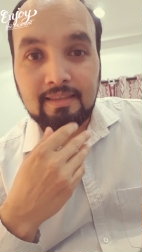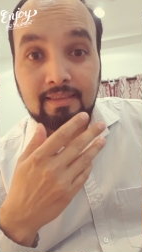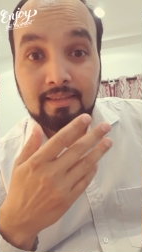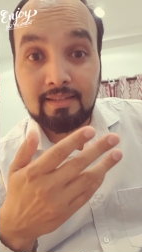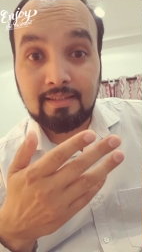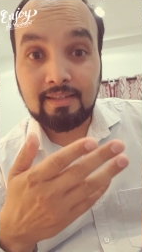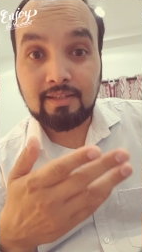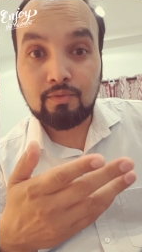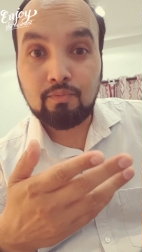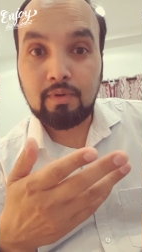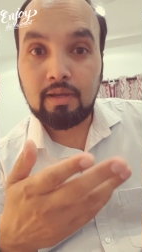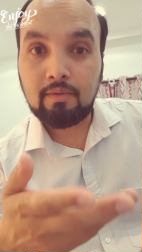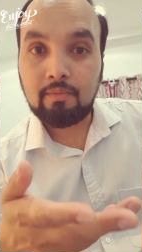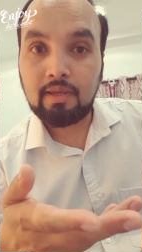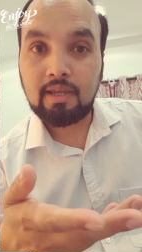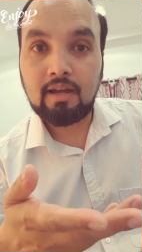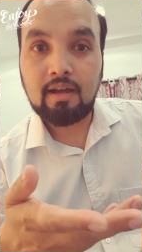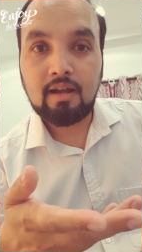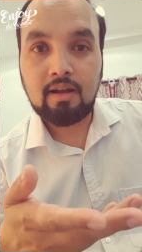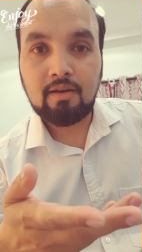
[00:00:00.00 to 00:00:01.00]
This is where
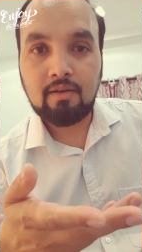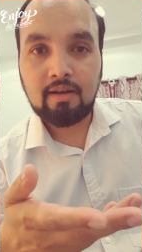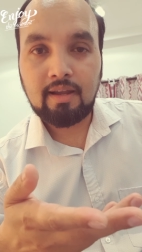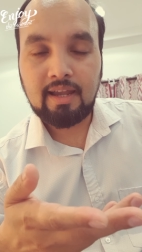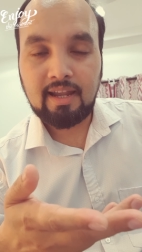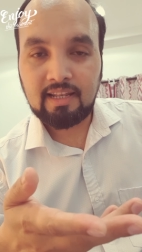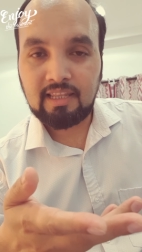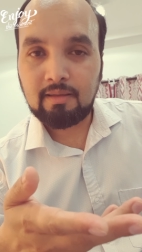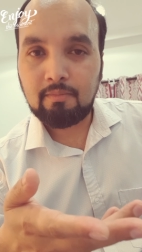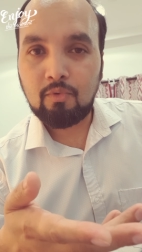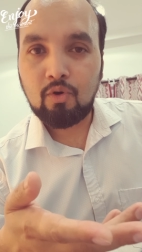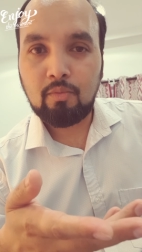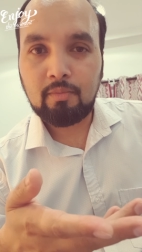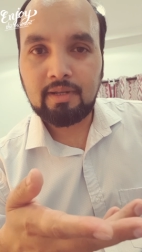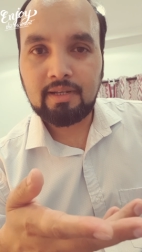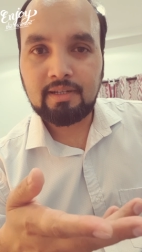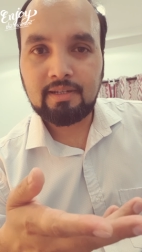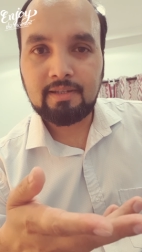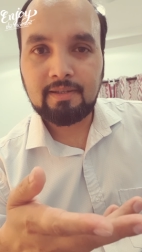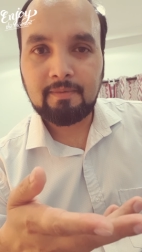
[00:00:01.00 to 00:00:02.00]
we are at the
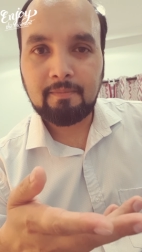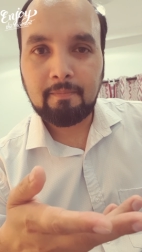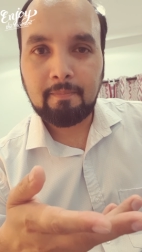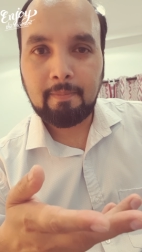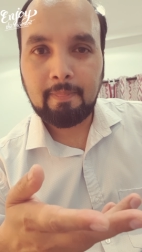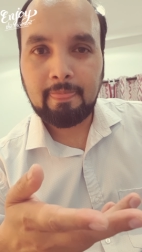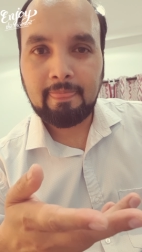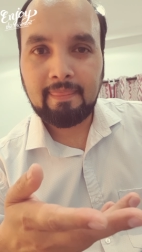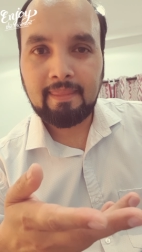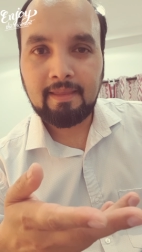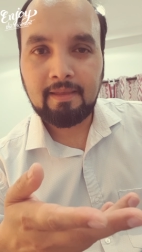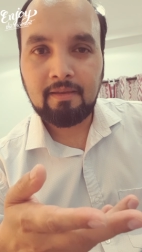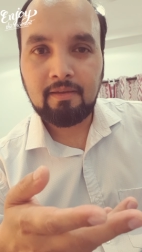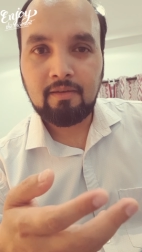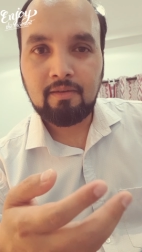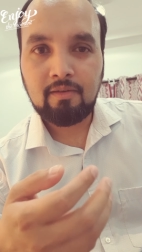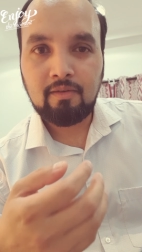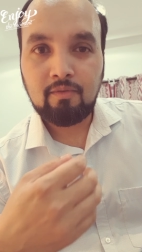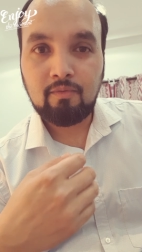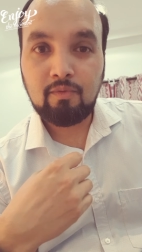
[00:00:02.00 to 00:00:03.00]
moment.
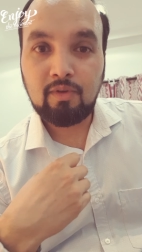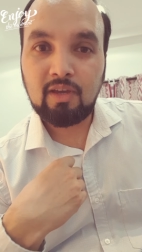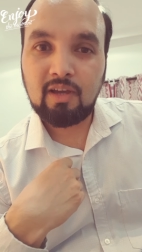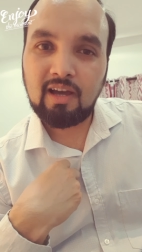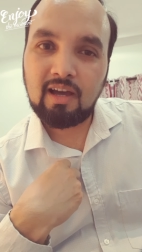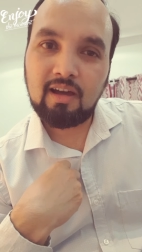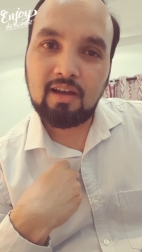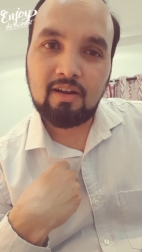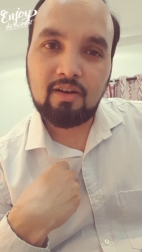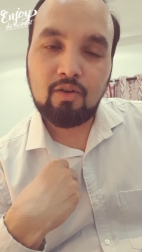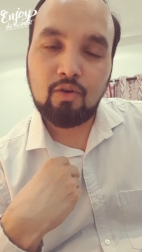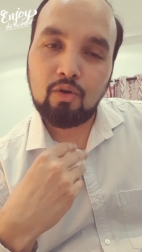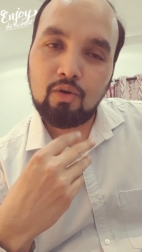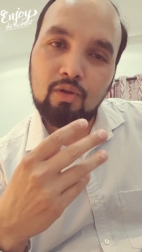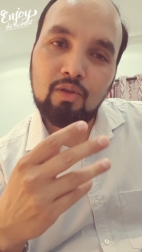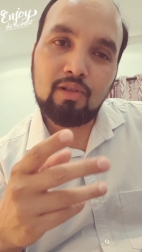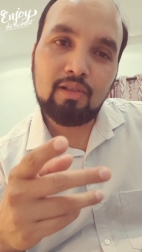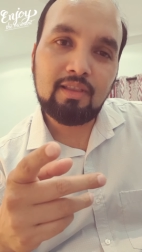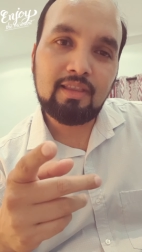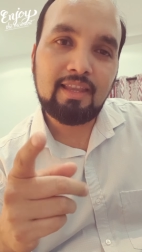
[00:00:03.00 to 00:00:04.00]
We are
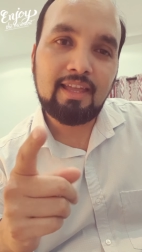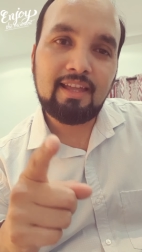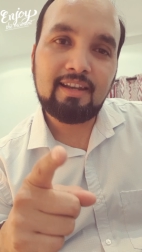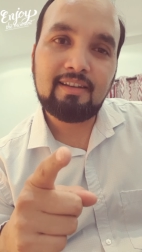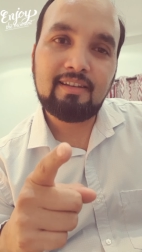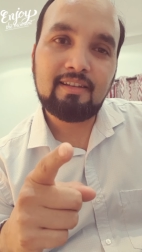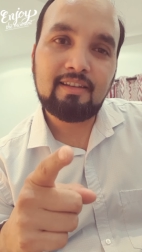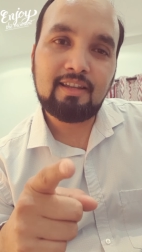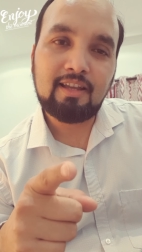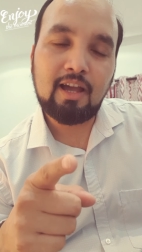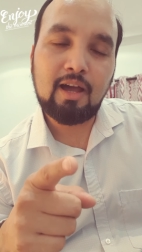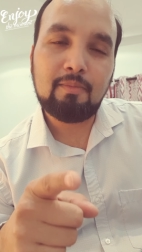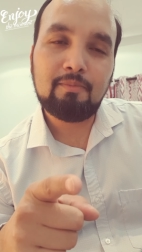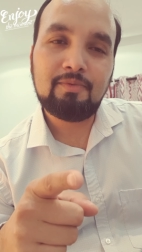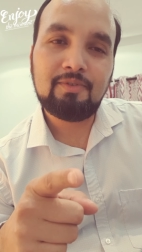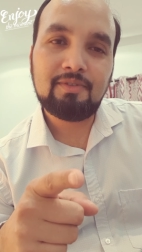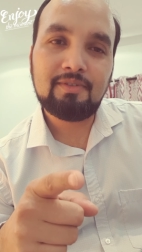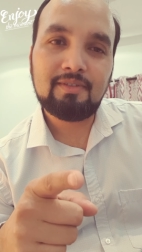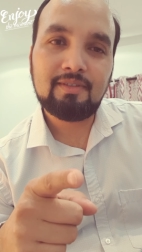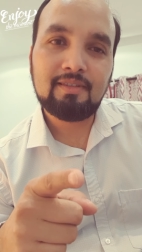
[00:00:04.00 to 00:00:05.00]
all that
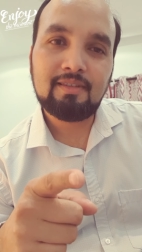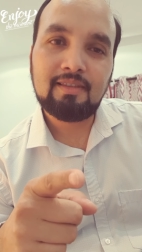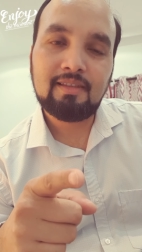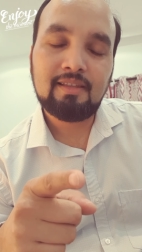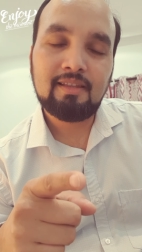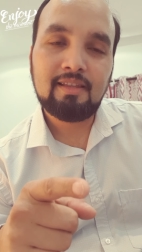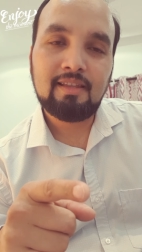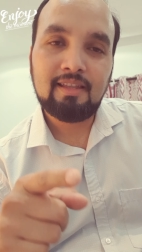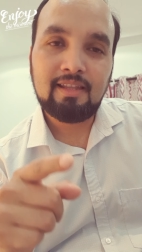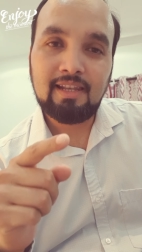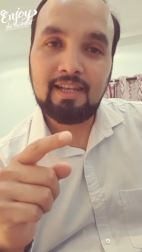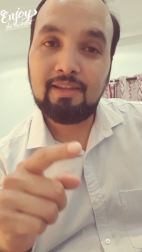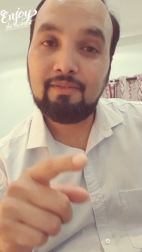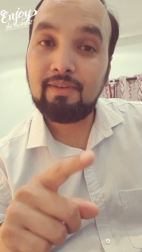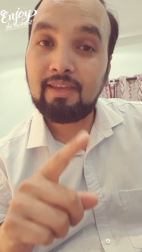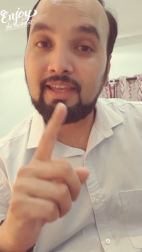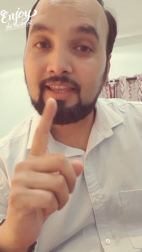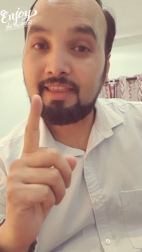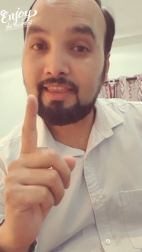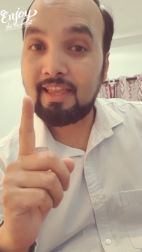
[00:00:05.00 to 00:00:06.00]
cubs
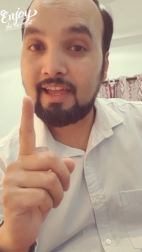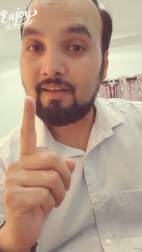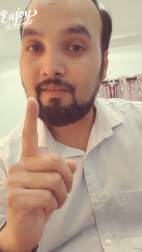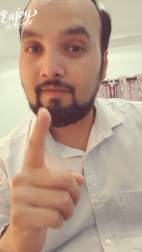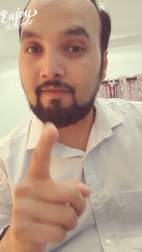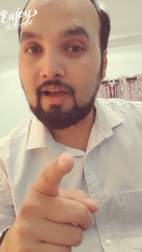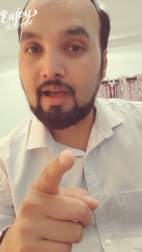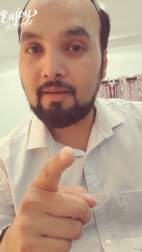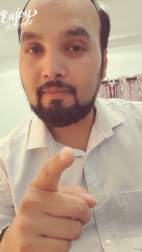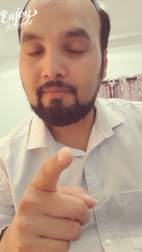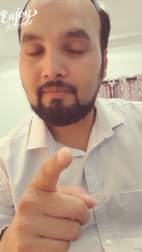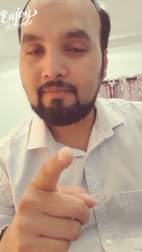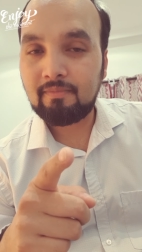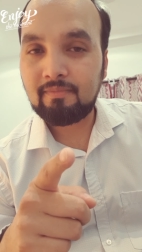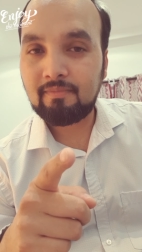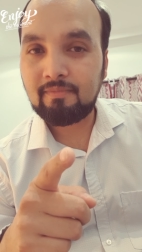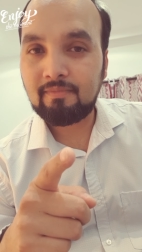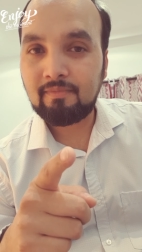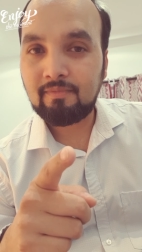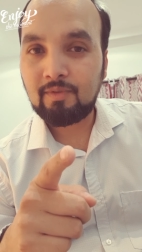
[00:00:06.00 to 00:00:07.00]
living in that farm
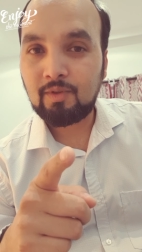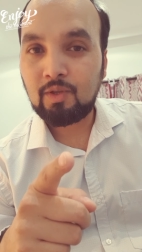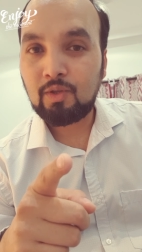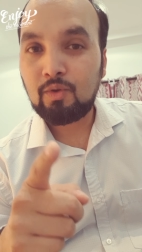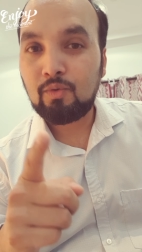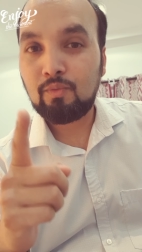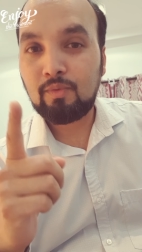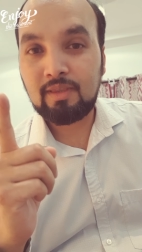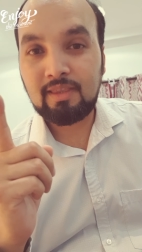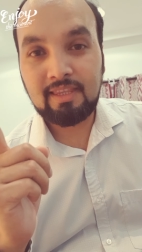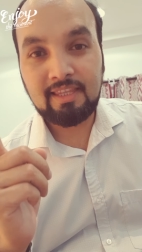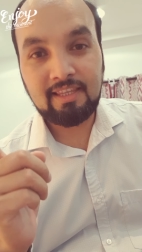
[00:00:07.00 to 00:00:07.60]
with